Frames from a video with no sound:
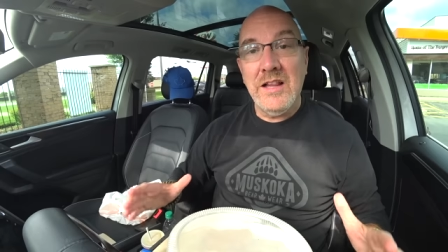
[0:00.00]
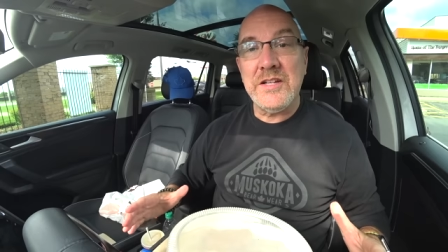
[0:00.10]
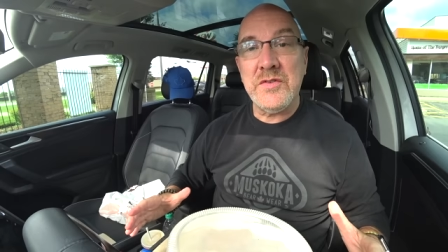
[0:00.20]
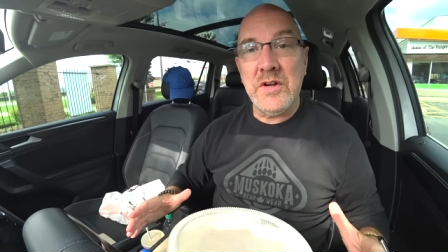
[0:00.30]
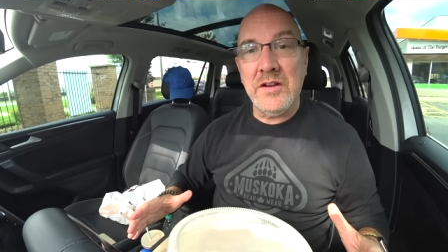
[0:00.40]

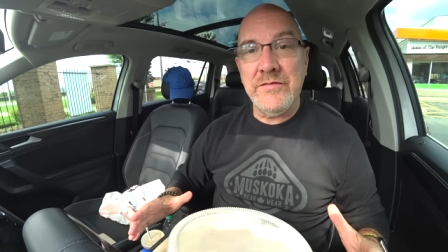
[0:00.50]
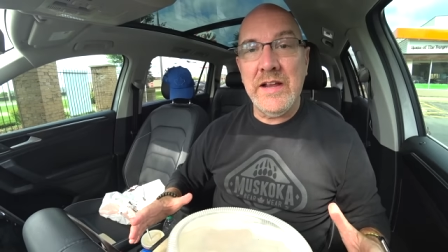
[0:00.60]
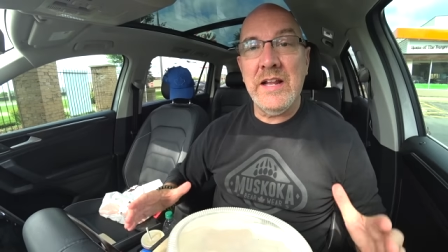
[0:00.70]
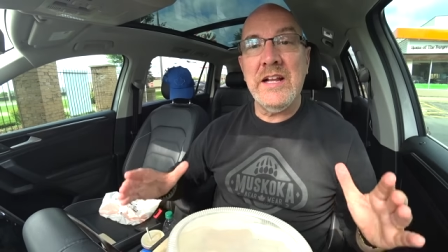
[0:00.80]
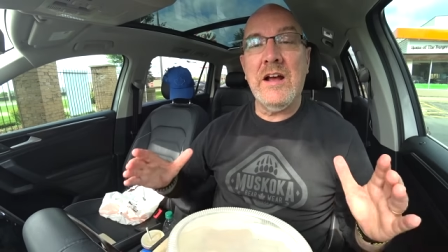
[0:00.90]
Let's do an
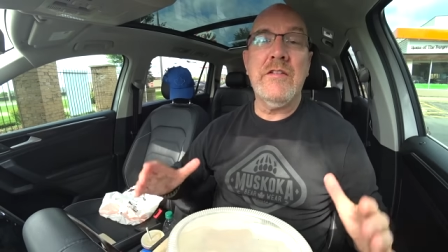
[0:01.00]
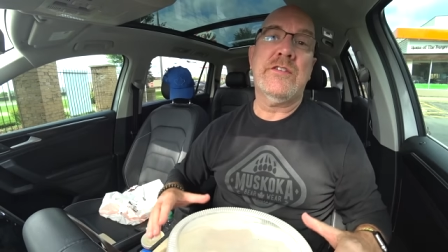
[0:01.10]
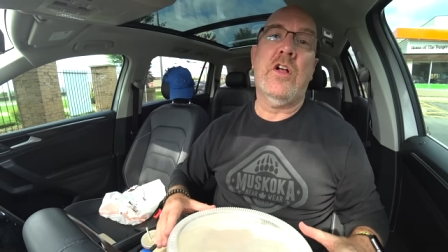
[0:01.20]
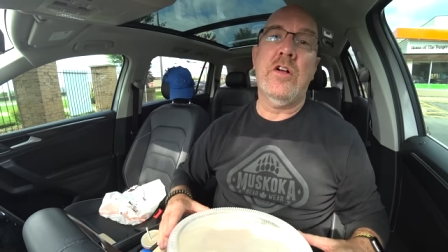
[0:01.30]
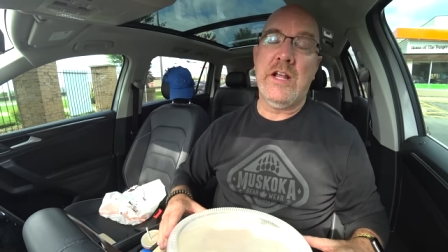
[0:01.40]
unveiling of this
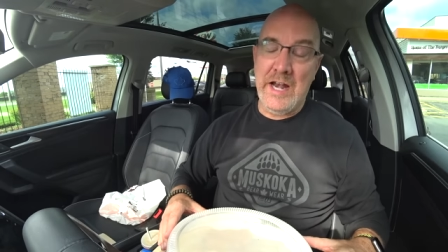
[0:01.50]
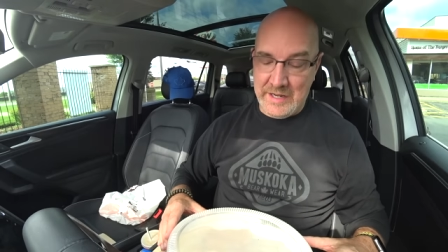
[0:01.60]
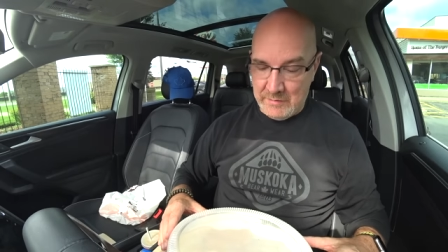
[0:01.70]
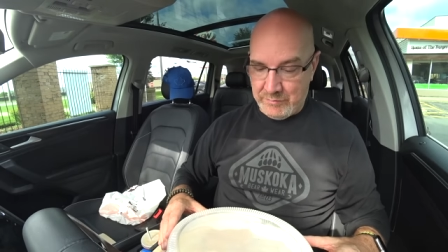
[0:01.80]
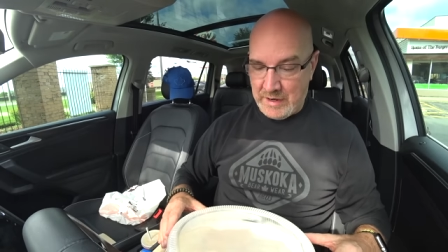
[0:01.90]
all
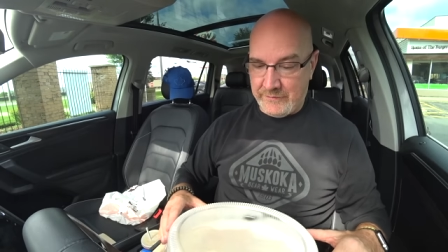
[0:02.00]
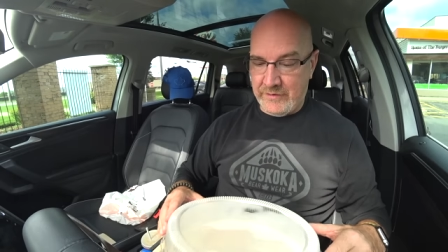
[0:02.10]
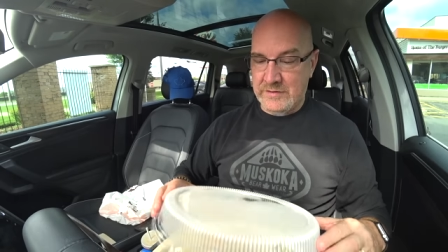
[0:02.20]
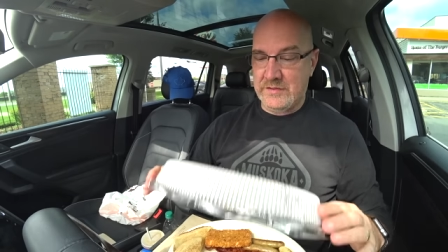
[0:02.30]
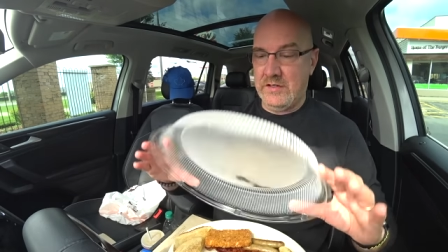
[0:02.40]
Canadian
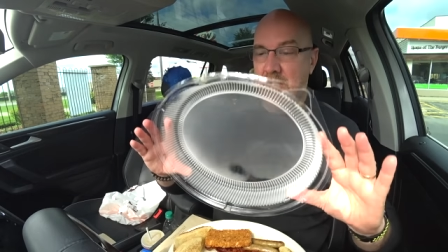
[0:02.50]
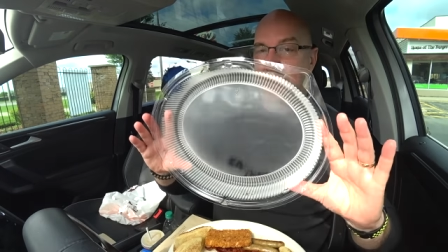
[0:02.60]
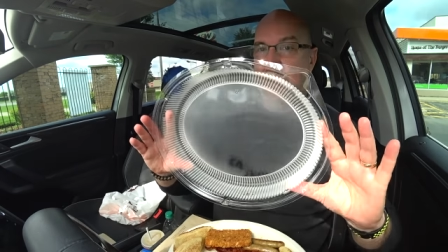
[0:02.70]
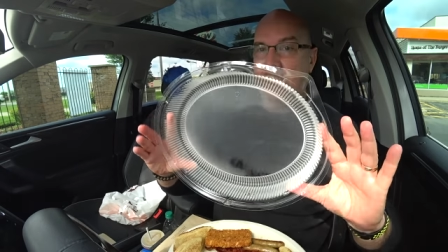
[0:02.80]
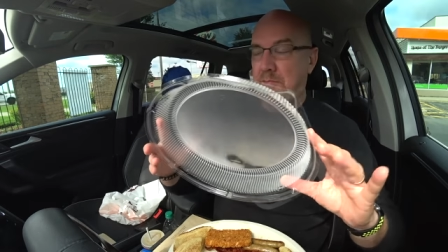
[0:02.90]
breakfast.
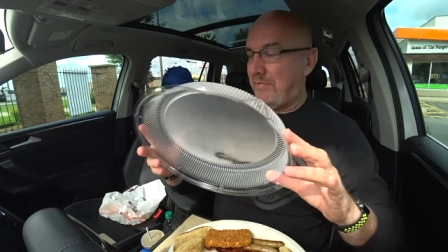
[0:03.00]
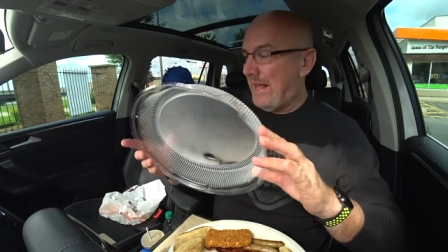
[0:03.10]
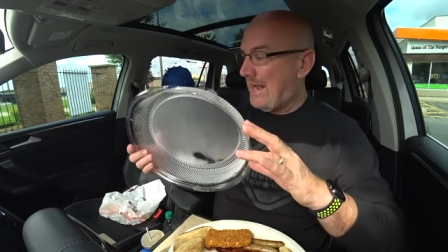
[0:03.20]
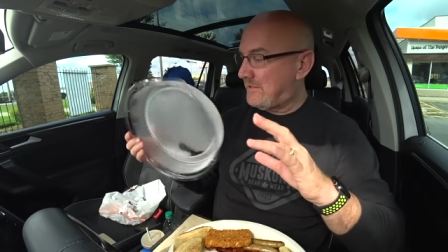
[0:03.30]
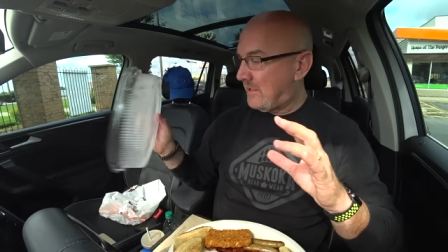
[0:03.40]
Got the
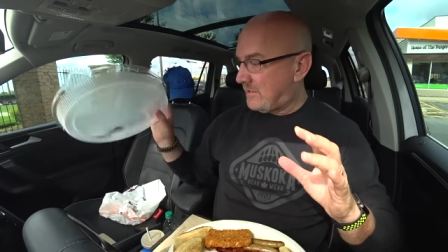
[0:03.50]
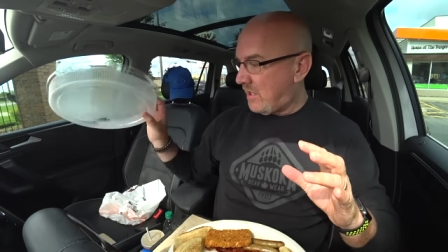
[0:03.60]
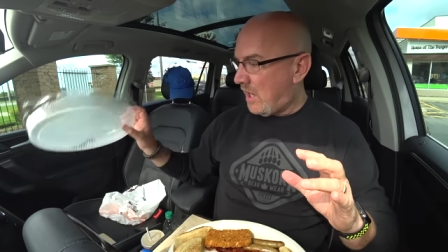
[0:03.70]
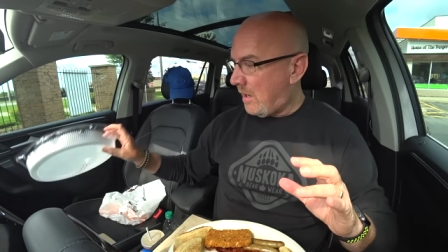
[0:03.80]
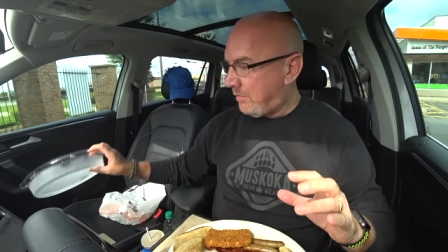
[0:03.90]
plastic
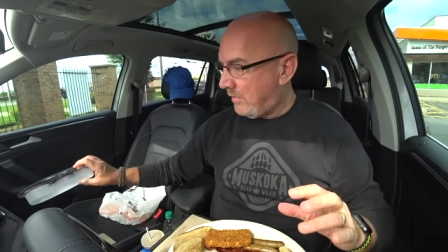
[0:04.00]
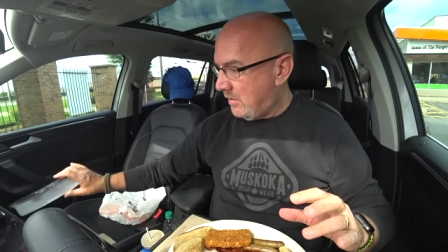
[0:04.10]
top.